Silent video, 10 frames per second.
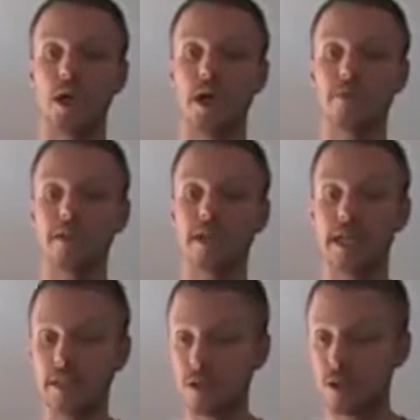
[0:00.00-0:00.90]
you have then
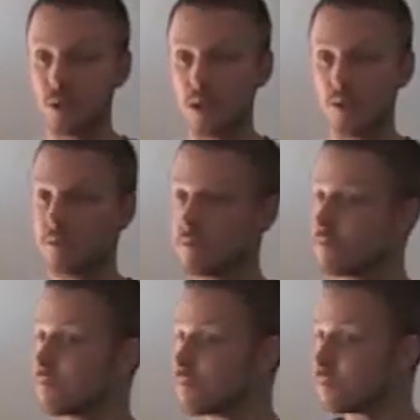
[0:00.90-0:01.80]
SQL,
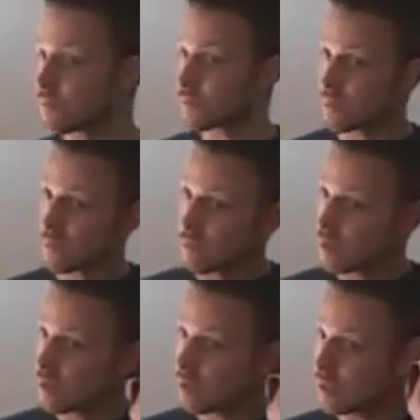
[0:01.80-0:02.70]

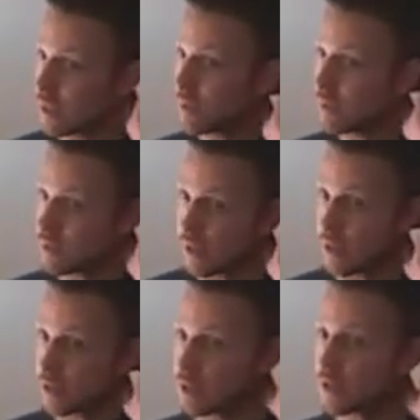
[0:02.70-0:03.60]
the database
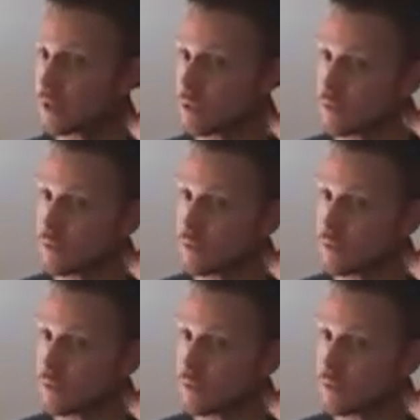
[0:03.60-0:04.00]
language.